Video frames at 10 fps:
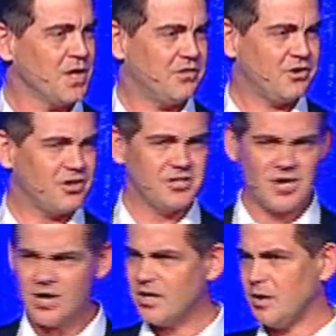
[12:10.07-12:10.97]
They're a
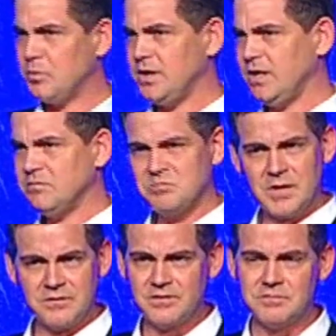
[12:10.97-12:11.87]
young company,
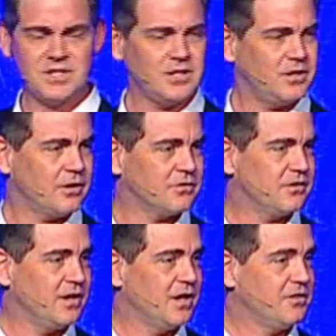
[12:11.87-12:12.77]
about 15 years.
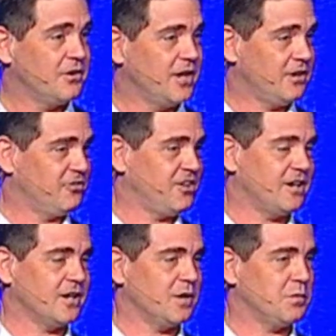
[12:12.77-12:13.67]
They're an
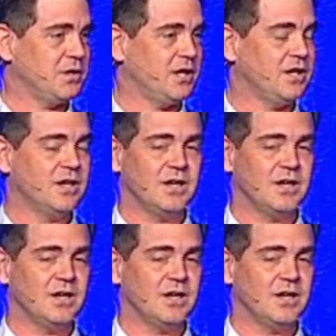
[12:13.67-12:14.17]
energetic company.